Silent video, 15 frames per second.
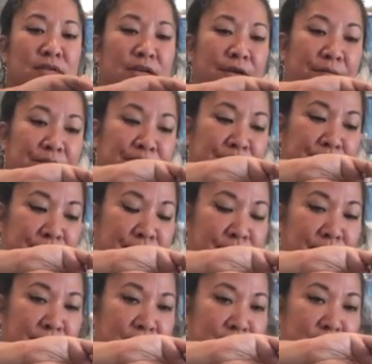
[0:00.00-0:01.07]
3.
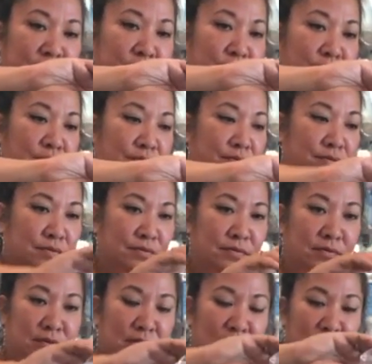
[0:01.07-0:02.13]
Whew.
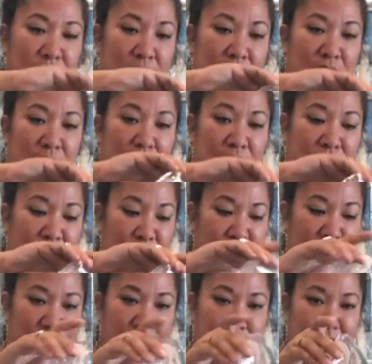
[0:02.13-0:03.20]
And
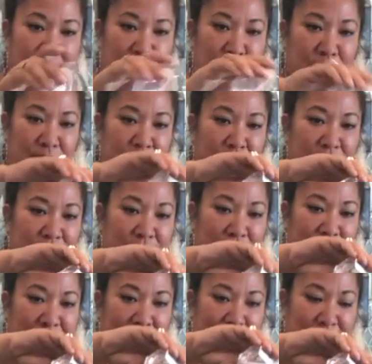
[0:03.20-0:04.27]
you know what else we need to put in
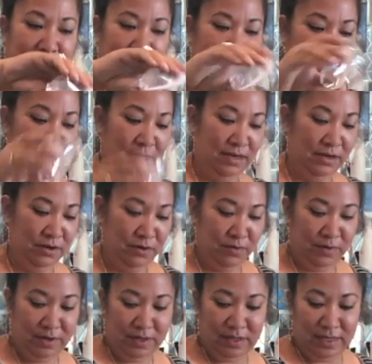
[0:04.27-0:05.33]
here? Lecithin. And
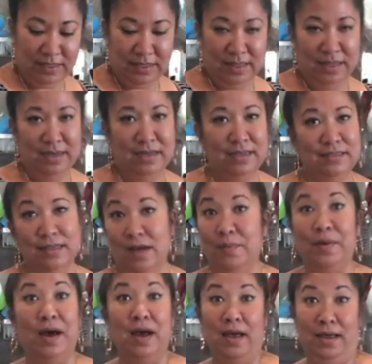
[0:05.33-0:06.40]
you know where the lecithin
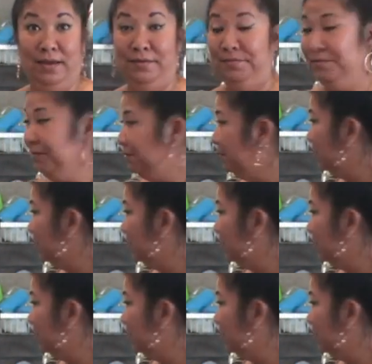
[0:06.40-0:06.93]
is? Up high.